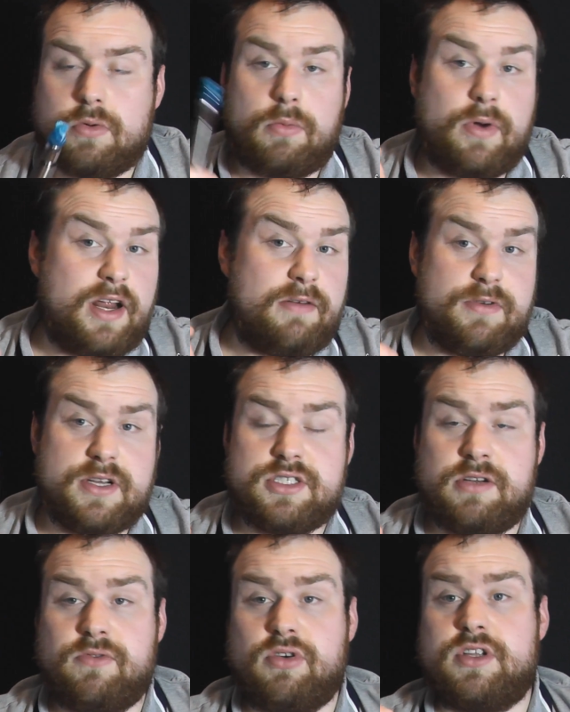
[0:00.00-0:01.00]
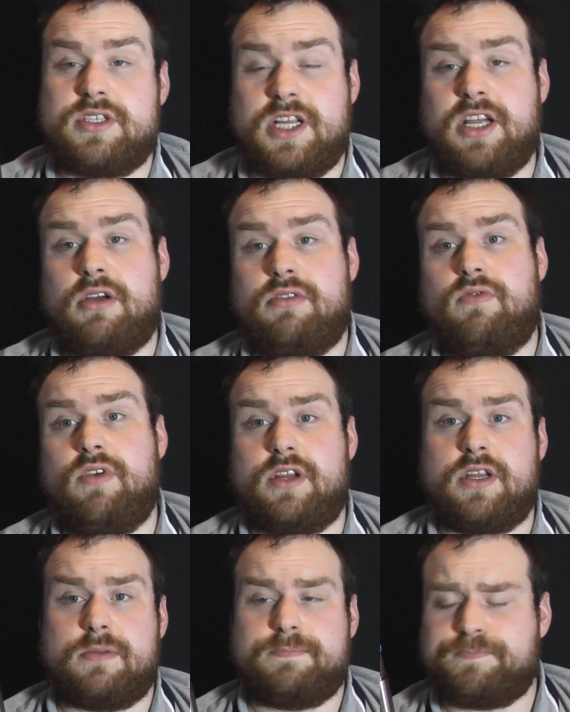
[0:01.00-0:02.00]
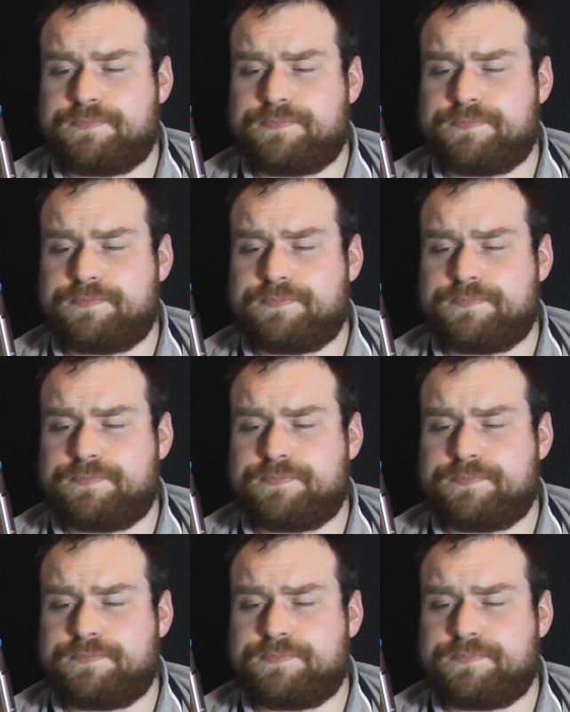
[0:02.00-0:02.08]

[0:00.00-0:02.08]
or whatever it is you've got this eGo threaded.